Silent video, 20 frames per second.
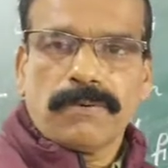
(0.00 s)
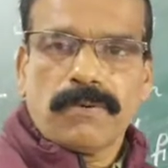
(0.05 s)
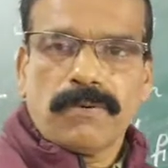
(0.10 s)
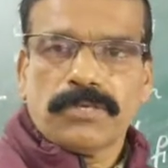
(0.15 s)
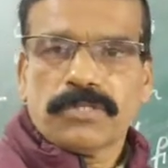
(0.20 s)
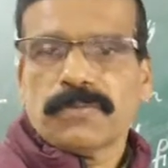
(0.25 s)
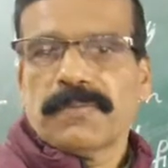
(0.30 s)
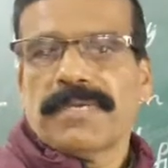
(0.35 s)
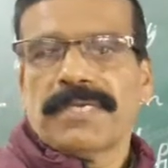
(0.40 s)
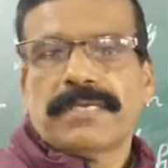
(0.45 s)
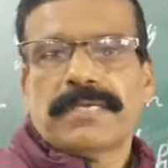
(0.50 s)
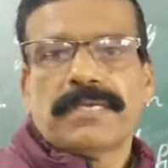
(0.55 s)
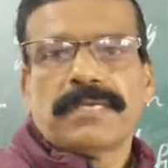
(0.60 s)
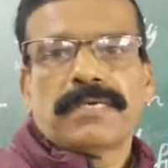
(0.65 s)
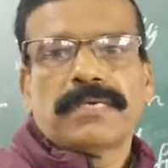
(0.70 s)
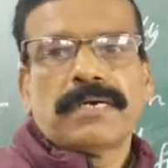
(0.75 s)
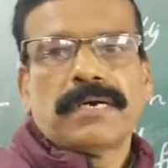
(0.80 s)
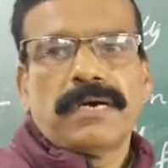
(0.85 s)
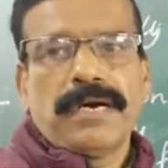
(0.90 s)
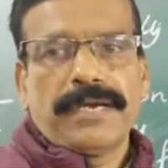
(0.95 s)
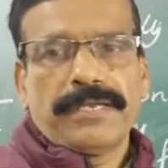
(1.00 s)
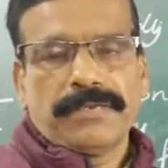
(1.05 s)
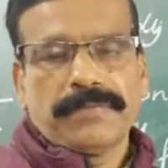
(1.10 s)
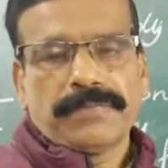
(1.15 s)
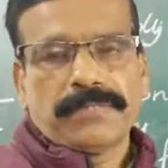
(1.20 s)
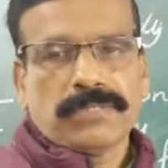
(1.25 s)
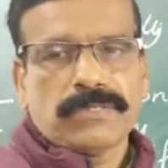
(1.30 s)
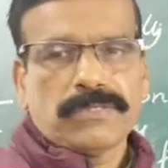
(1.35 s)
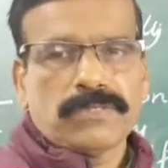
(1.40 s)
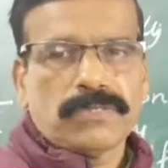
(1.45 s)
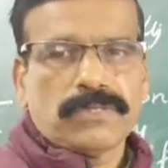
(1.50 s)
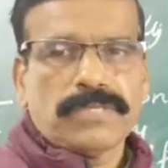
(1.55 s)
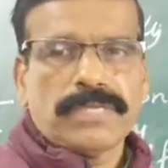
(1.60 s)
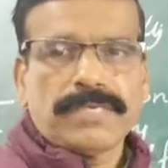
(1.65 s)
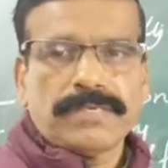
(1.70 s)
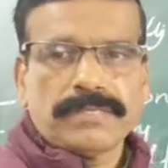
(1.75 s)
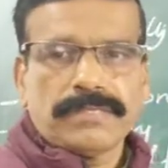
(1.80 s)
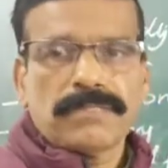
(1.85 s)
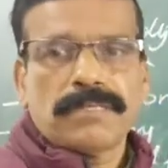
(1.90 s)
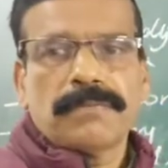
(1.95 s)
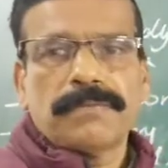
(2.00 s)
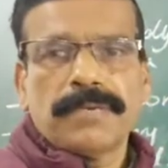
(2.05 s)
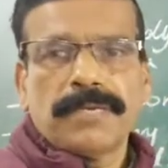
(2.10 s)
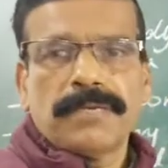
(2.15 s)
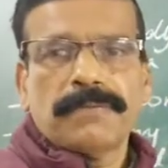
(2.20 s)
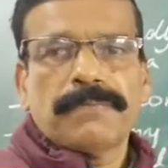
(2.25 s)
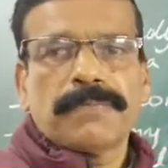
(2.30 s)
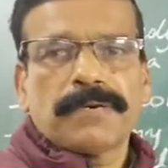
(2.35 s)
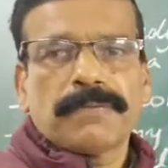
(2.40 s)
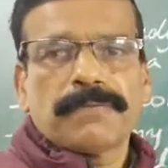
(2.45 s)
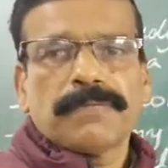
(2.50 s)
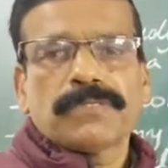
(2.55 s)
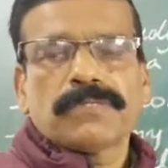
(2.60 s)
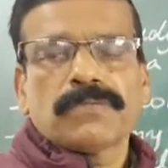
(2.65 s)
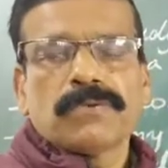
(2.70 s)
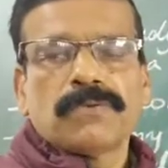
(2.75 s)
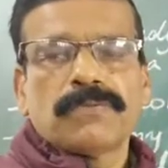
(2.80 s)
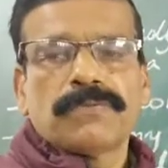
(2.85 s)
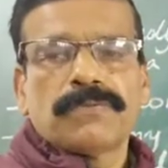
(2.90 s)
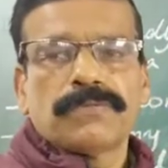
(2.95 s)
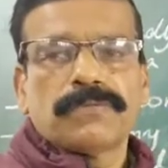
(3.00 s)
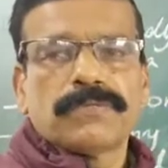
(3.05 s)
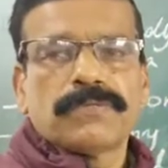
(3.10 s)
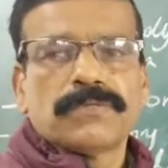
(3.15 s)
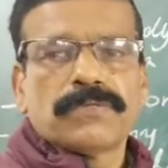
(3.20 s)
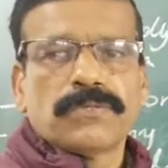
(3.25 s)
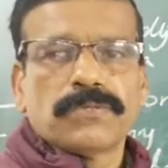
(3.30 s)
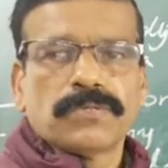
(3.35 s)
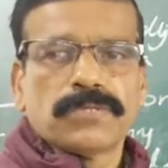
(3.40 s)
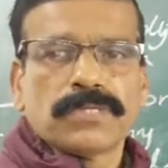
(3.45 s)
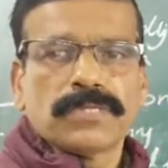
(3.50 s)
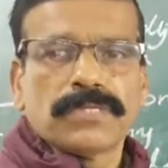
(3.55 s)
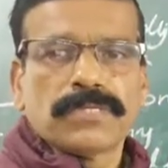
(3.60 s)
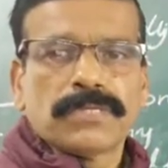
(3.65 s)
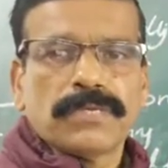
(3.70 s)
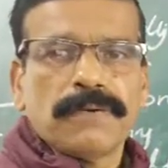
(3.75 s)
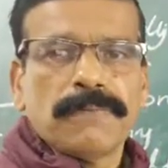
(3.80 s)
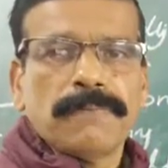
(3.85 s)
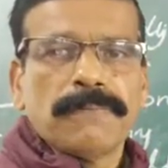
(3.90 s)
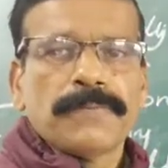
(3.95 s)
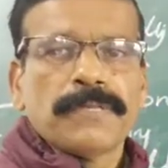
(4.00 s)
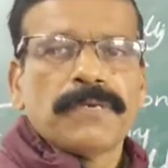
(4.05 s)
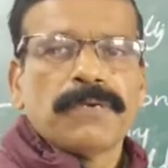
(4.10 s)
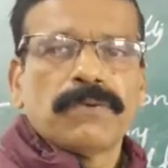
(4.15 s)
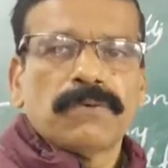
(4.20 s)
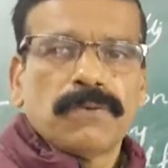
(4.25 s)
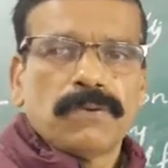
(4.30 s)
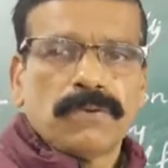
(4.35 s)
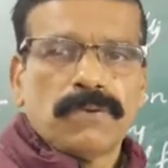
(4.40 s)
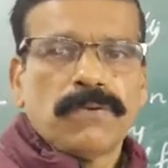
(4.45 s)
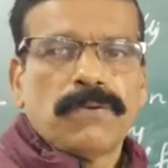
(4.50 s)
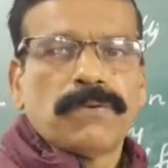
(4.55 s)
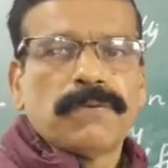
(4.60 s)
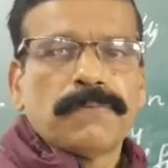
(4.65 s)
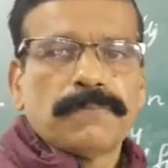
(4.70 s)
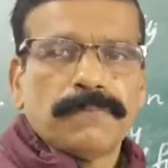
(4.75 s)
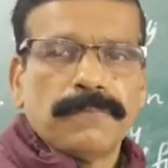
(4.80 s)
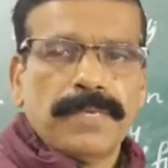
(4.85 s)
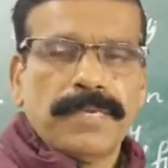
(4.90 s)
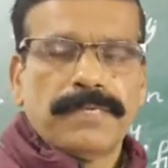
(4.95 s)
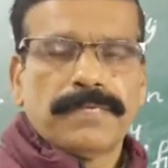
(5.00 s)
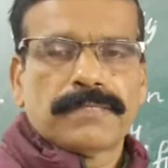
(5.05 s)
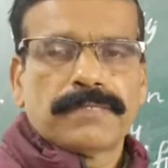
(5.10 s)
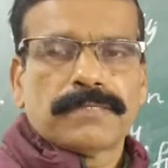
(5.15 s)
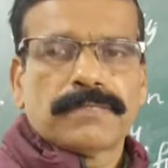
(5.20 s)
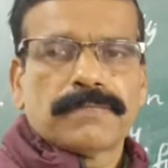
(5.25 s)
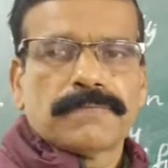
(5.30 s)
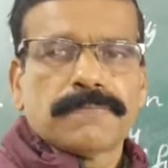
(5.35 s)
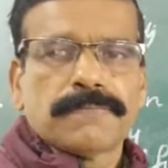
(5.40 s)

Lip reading: cosmetic items. So that is the main purpose of using the cocoa beans.